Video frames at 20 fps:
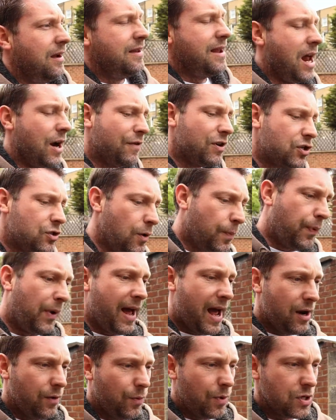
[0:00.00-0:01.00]
Now, the original
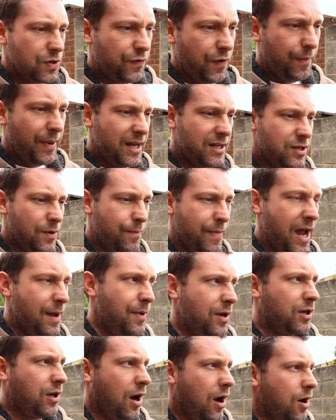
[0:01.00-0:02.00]
plan was for me to
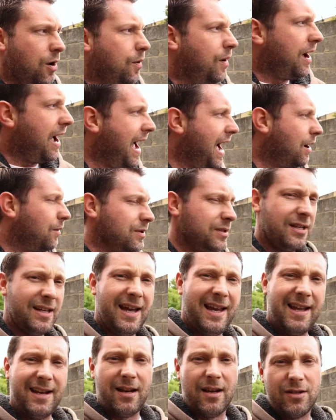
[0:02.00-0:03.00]
maybe go out
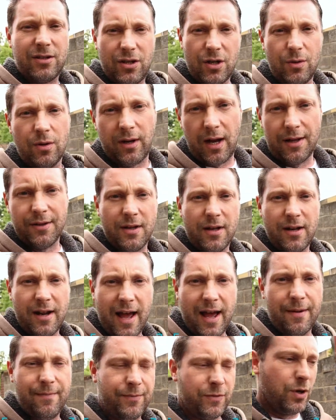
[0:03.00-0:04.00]
into London
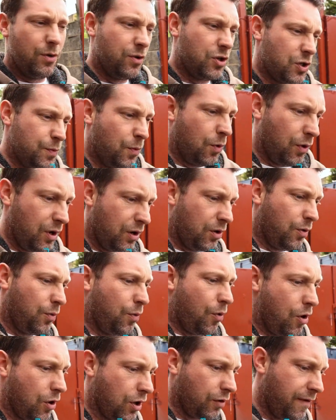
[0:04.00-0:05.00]
and do a small little
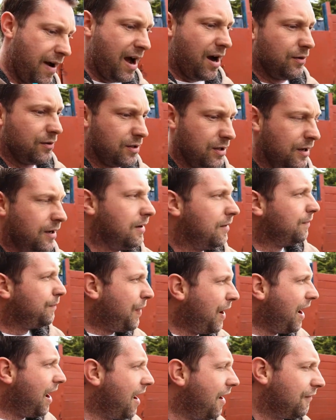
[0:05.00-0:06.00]
walk around,
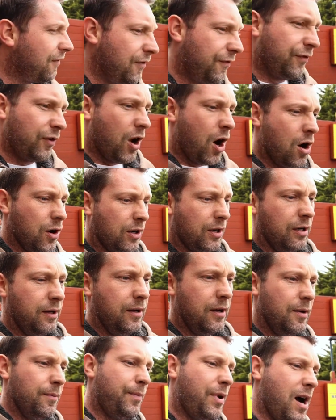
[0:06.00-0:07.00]
part of a vlog,
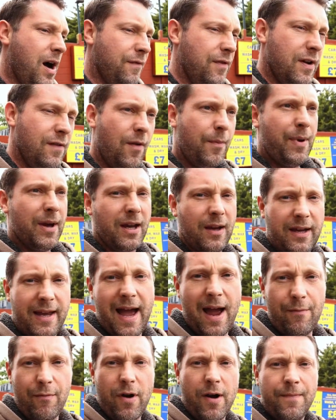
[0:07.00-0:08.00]
part of another bigger
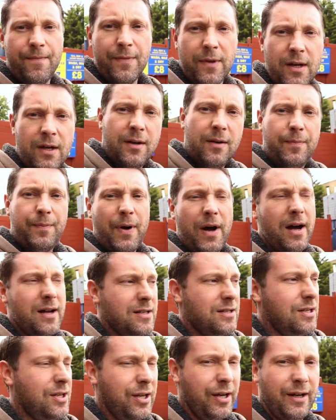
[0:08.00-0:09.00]
camera.
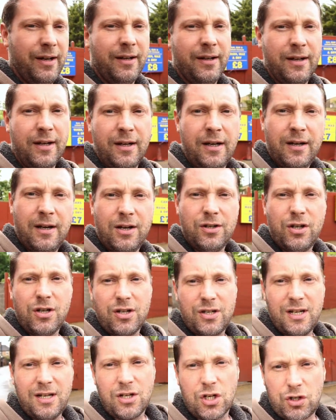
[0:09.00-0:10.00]
But as you
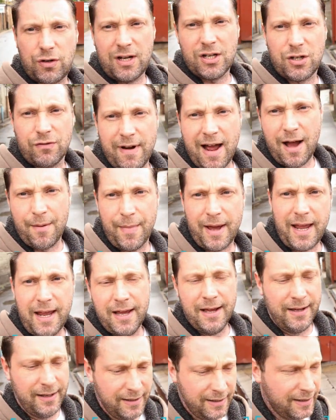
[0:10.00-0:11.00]
can see, the streets around
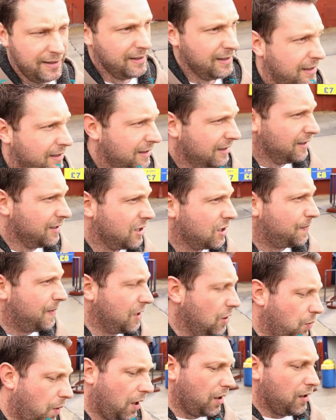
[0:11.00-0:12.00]
me, it's
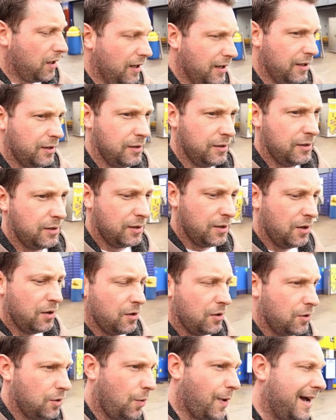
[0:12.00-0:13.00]
been quite
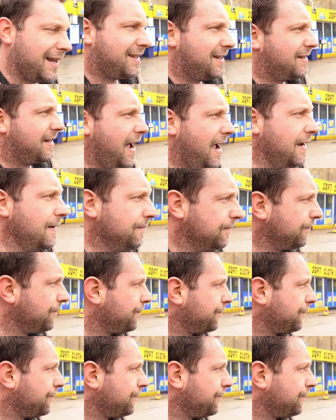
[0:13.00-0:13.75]
wet today.